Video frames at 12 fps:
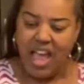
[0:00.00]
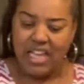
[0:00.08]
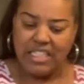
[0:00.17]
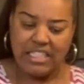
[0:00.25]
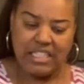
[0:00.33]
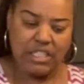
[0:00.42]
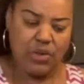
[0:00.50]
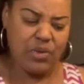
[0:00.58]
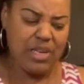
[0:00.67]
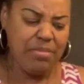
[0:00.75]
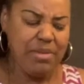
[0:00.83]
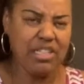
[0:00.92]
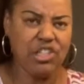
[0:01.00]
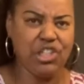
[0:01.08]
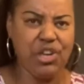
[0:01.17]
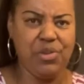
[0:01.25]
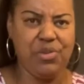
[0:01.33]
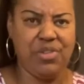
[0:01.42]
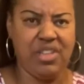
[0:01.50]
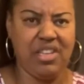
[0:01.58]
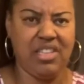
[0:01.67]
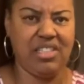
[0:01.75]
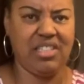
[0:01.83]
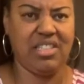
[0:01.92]
So let me show you
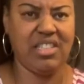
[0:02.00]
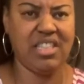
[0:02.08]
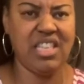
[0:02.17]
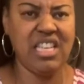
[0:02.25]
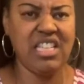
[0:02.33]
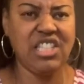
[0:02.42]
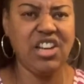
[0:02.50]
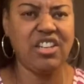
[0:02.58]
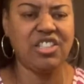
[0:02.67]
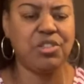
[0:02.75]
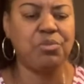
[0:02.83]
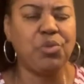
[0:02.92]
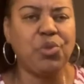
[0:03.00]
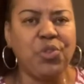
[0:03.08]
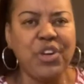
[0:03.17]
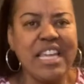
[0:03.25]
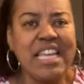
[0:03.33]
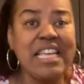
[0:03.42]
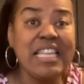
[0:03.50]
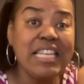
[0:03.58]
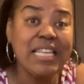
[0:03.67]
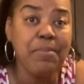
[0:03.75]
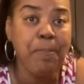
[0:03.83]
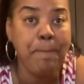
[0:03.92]
these. These are some
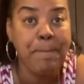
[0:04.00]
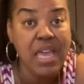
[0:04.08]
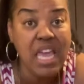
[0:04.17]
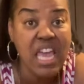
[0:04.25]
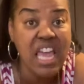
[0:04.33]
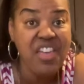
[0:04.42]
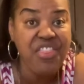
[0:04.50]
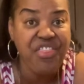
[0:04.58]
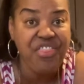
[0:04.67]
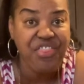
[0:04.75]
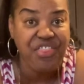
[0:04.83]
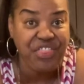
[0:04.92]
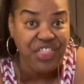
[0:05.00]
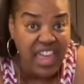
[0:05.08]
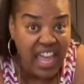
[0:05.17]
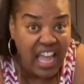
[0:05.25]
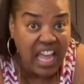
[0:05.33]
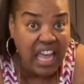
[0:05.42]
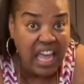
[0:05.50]
really big, thick,